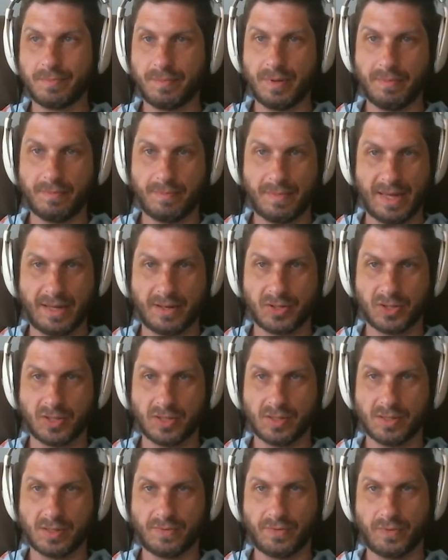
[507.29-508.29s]
be
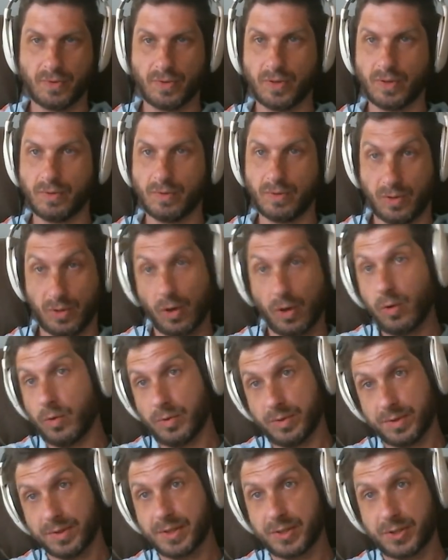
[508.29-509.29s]
matches for the
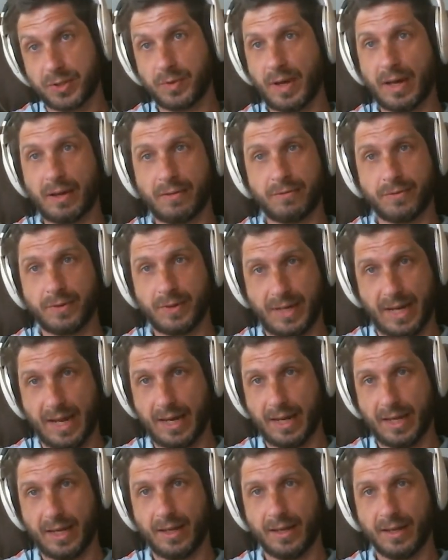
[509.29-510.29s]
goals that you have for
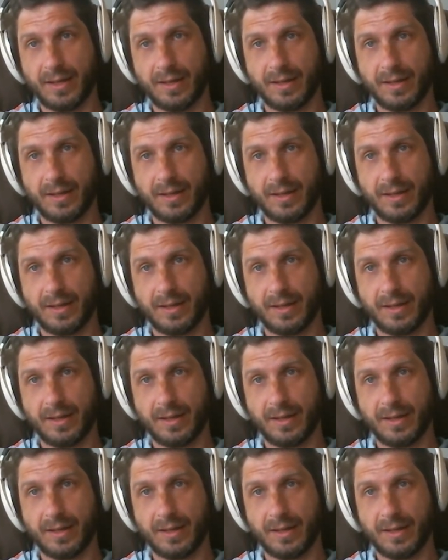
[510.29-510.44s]
dating.